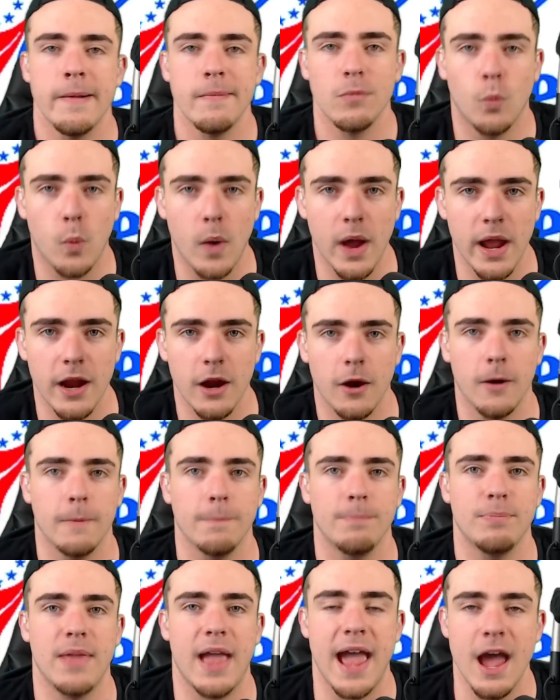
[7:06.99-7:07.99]
where
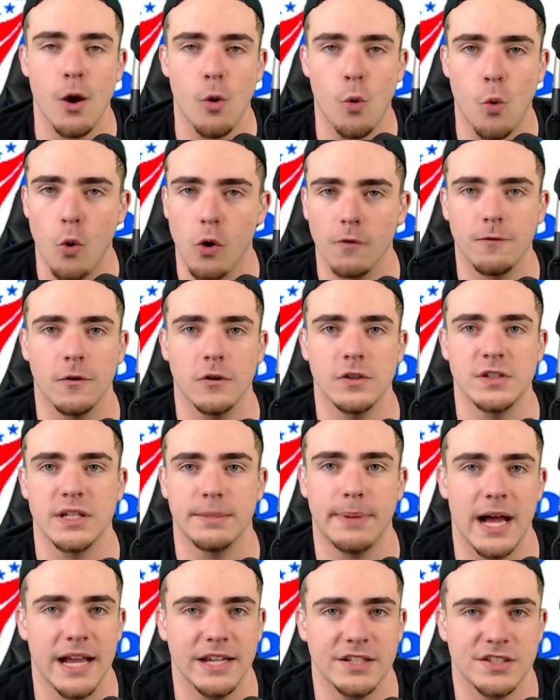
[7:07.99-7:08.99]
Al Horford and
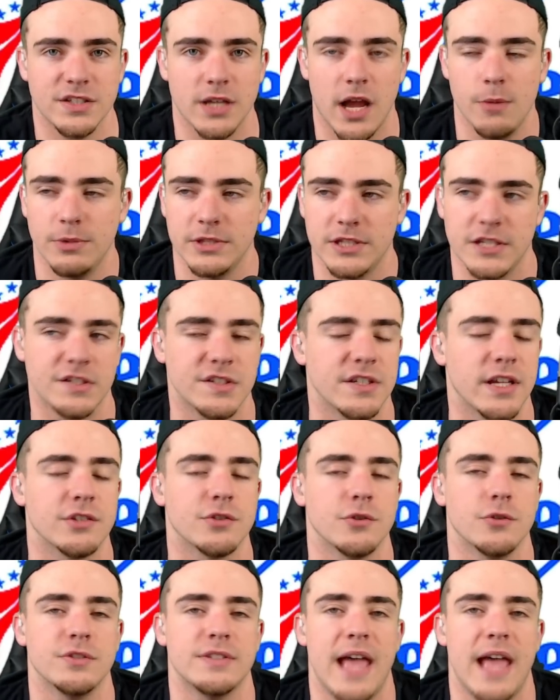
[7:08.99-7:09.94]
Tobias signed with the Sixers,